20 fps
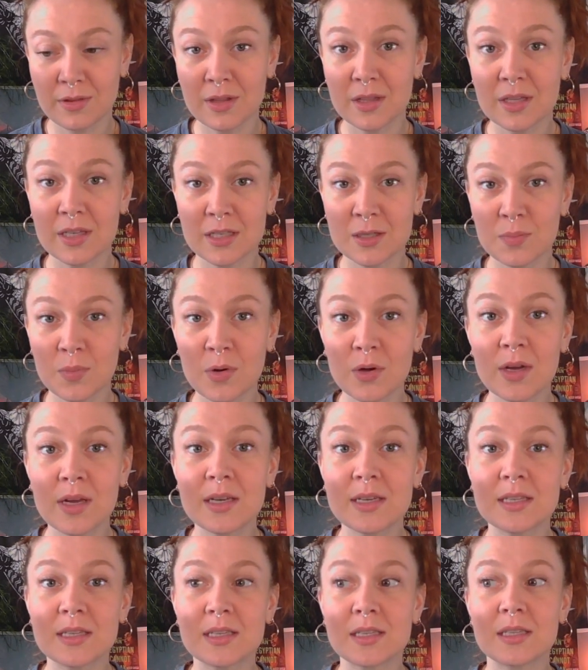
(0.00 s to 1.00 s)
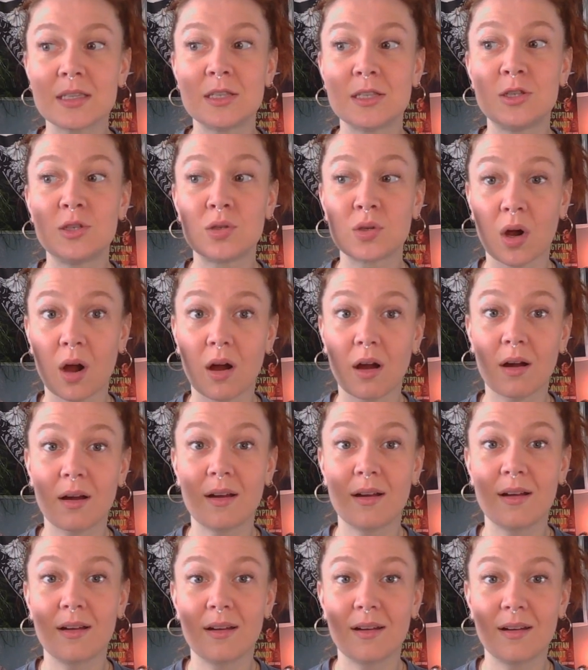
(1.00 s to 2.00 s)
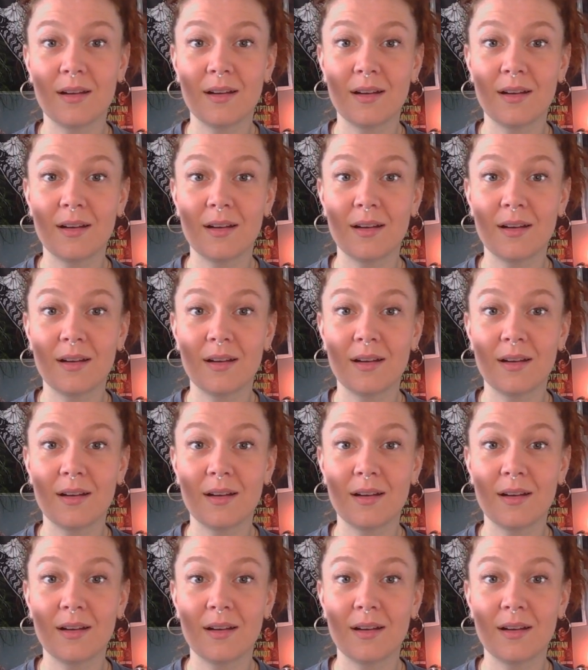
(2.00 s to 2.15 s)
This book is dark.